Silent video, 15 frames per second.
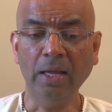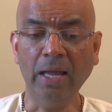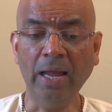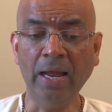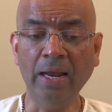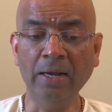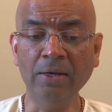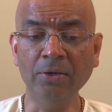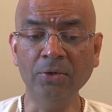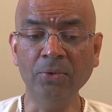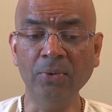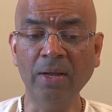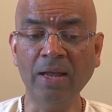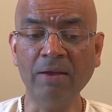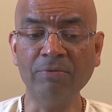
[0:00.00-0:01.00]
And
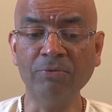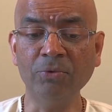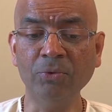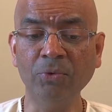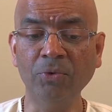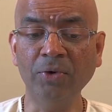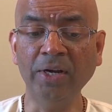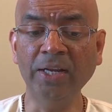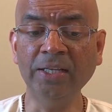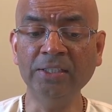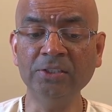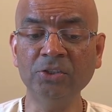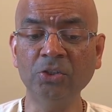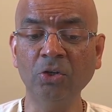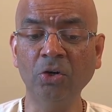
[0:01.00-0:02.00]
you have to
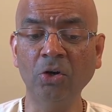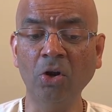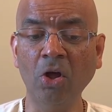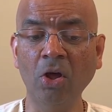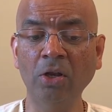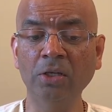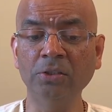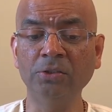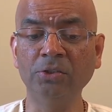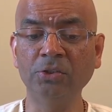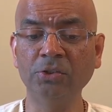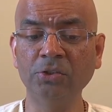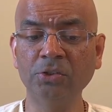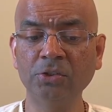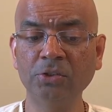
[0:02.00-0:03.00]
raise your
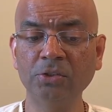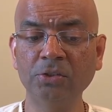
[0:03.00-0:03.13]
knowledge